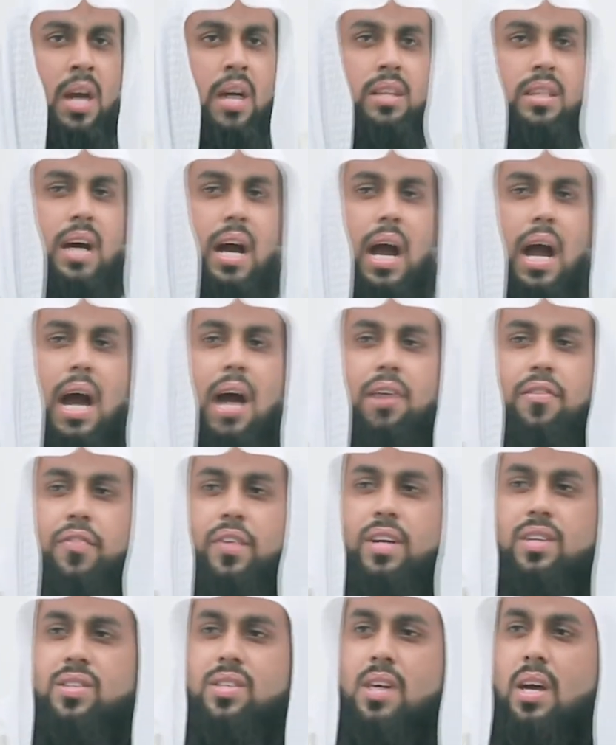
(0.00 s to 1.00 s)
The
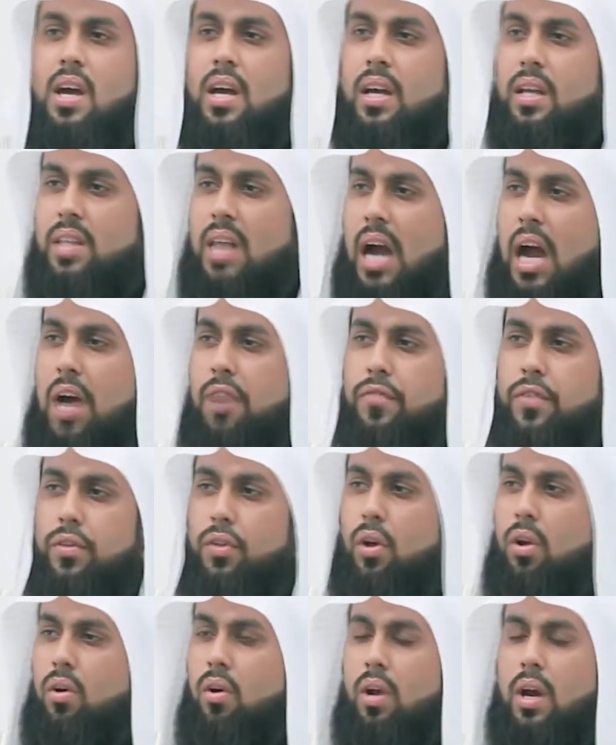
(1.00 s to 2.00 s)
Hafidh
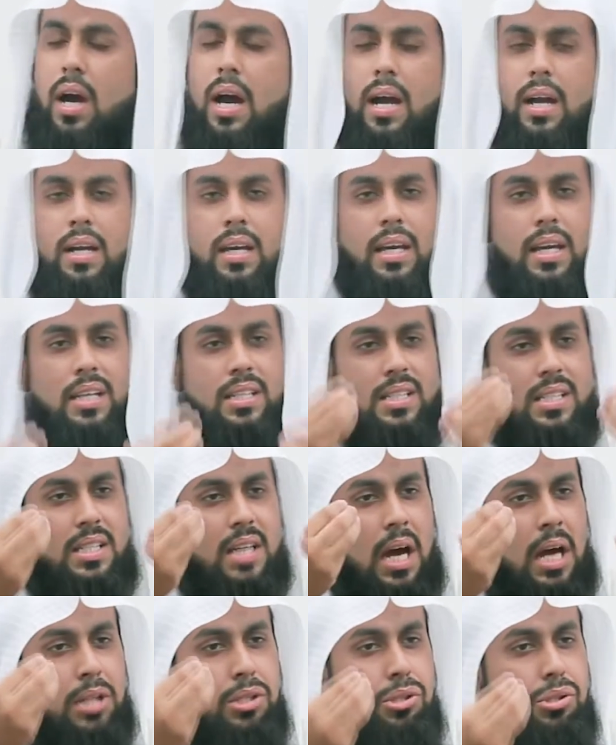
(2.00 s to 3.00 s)
al-Quran, he
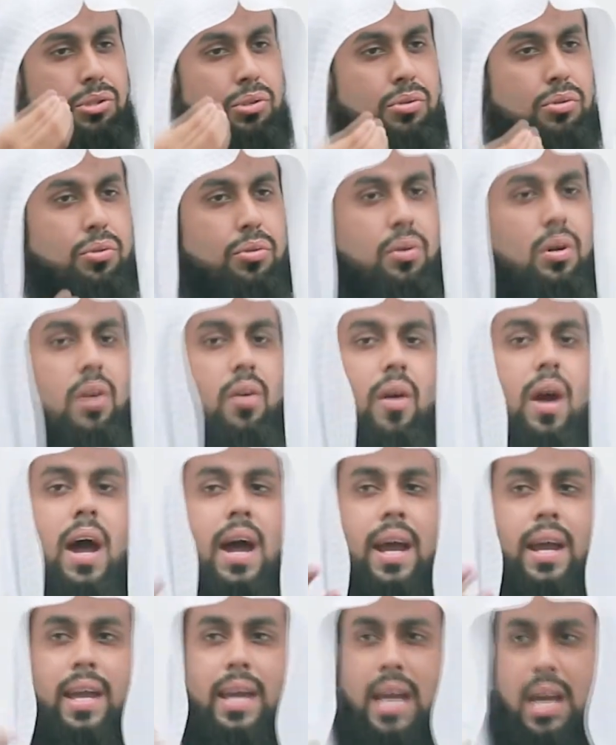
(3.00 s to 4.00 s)
starts to
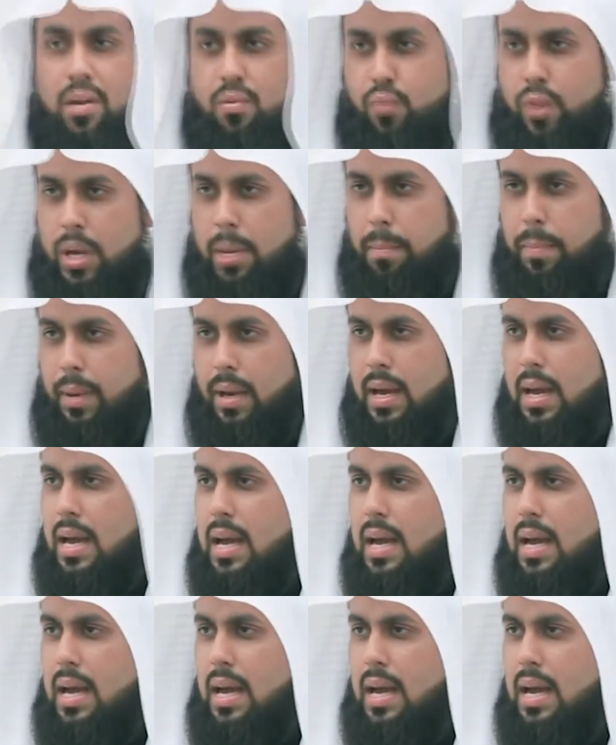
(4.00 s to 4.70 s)
cry and weep.